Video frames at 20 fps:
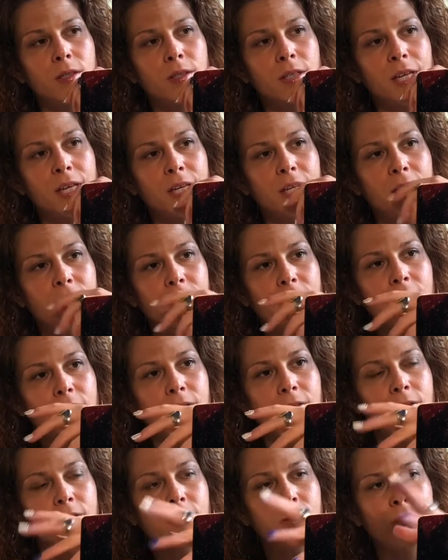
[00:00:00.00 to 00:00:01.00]
Like,
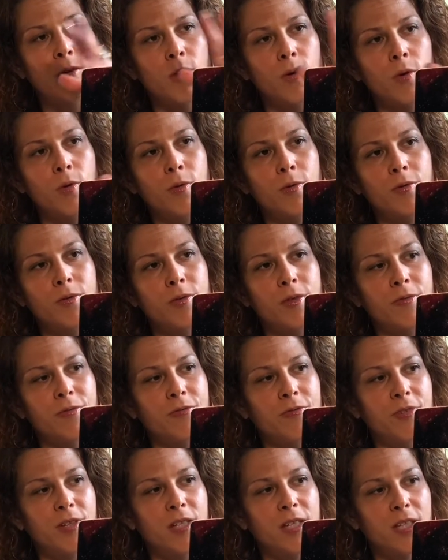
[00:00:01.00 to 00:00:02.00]
you know, the
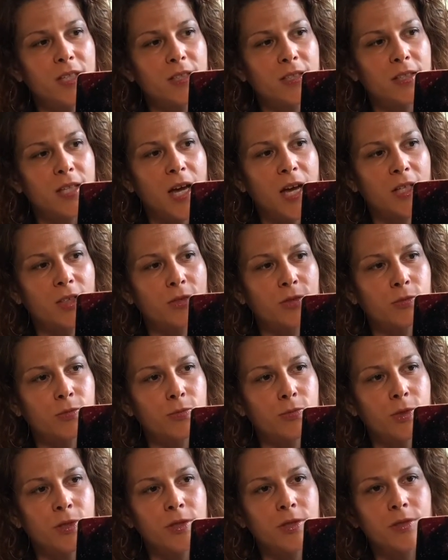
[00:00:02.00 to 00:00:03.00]
phoenix has
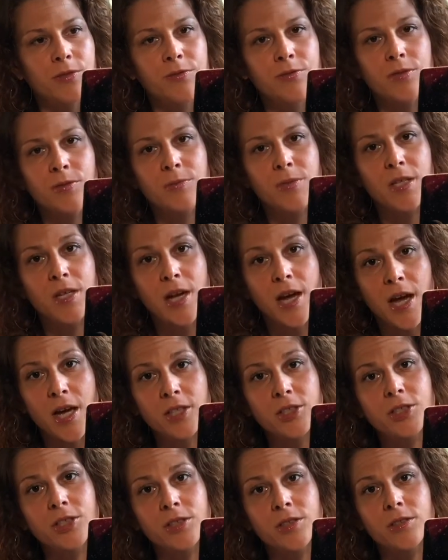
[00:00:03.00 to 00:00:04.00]
risen from the
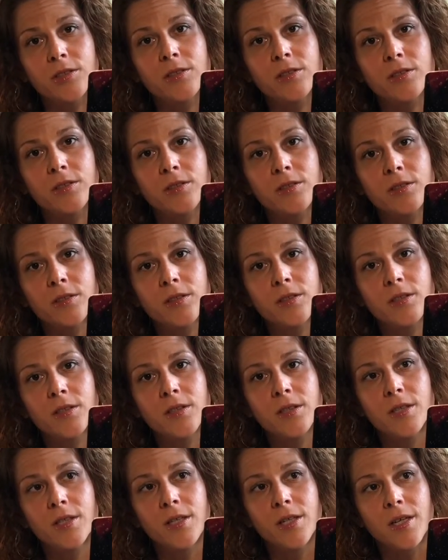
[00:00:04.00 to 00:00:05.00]
ashes.
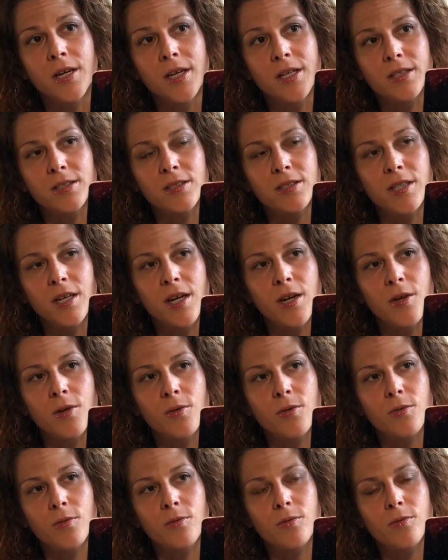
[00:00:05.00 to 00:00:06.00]
And it's
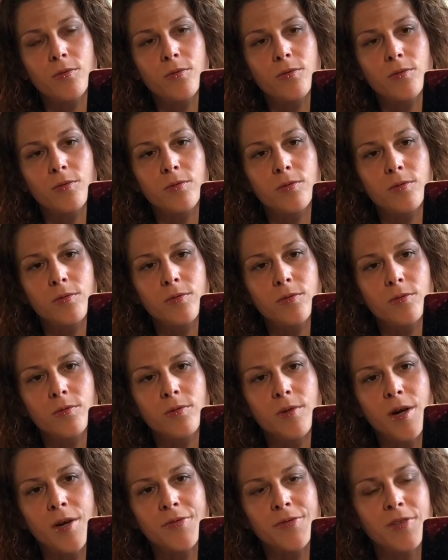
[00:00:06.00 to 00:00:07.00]
now,
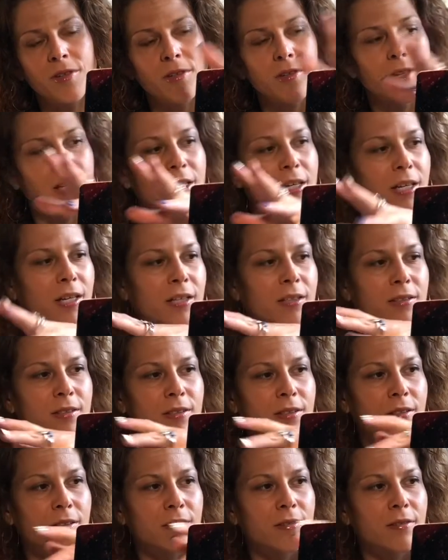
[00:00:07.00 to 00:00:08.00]
I feel like it's
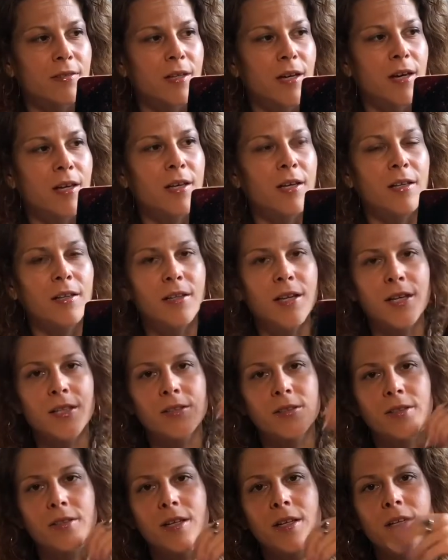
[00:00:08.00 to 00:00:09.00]
a
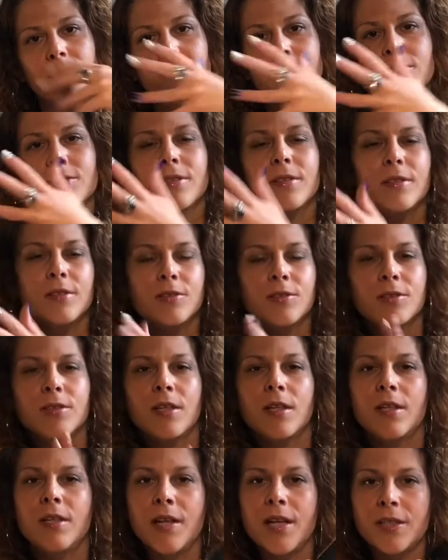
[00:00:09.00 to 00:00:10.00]
there's a
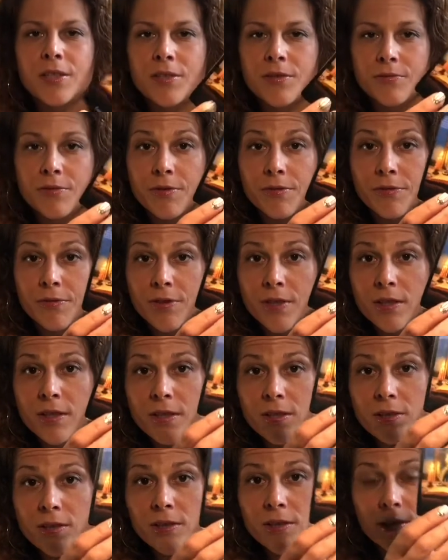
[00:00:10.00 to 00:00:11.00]
collective of
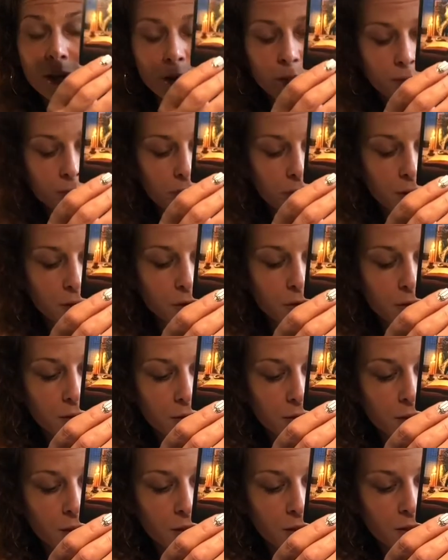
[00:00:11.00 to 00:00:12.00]
phoenixes out there.
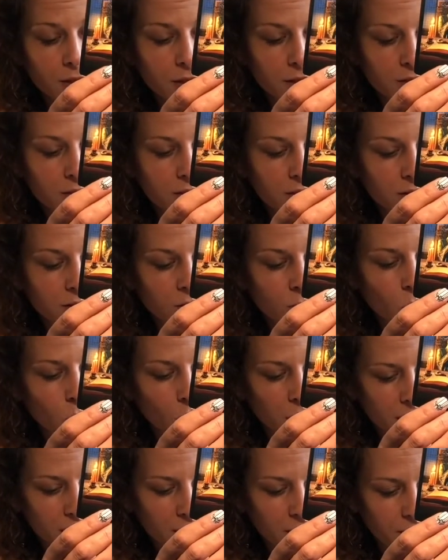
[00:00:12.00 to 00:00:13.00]
This is the
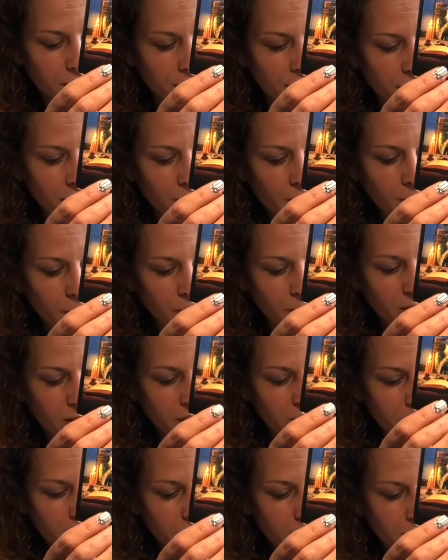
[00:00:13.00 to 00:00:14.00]
wave
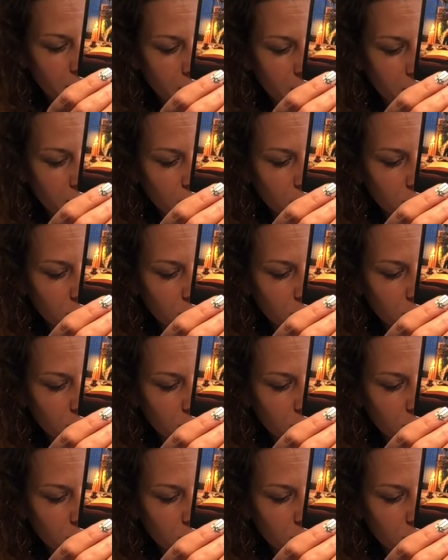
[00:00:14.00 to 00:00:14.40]
that I've been